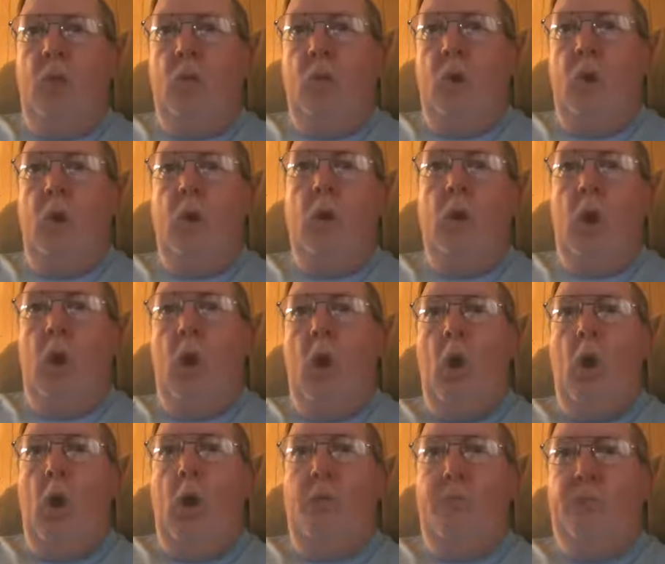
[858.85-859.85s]
we're
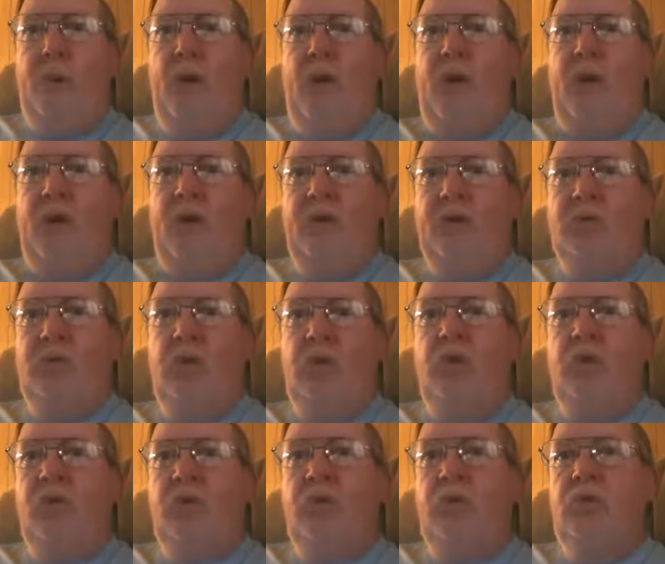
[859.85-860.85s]
law-abiding
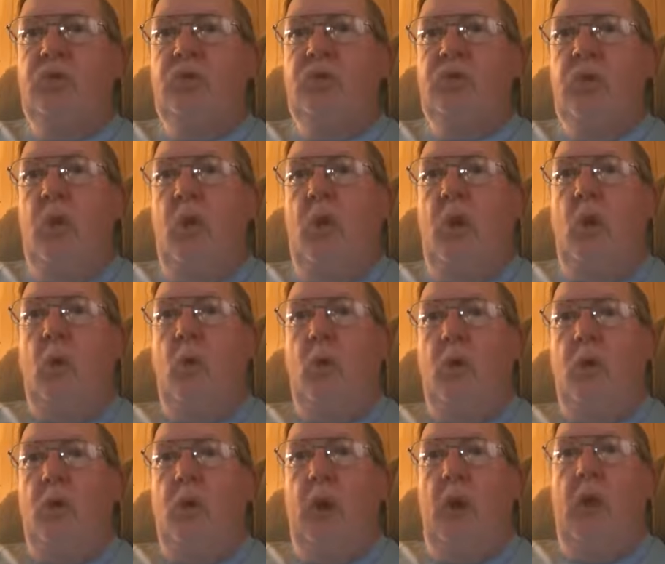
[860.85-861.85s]
citizens.
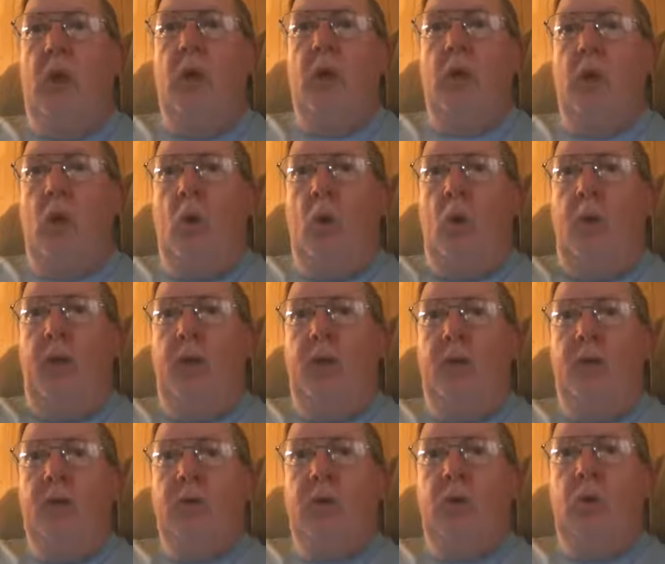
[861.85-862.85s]
We're not
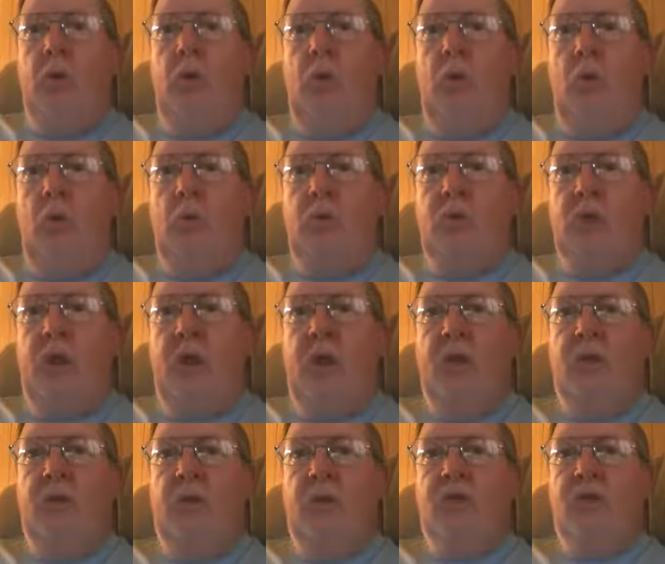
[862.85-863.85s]
going to
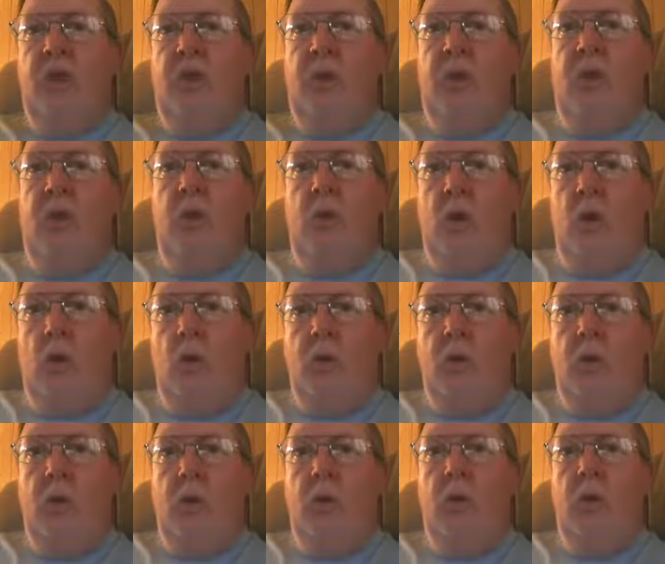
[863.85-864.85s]
take this any
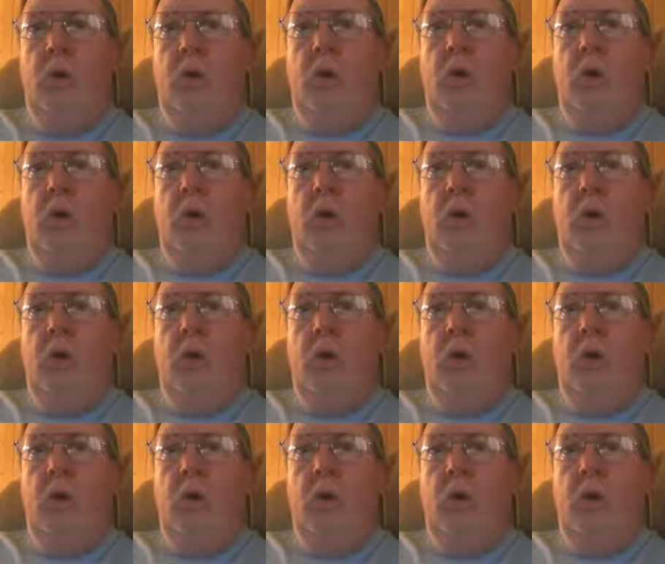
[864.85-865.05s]
longer.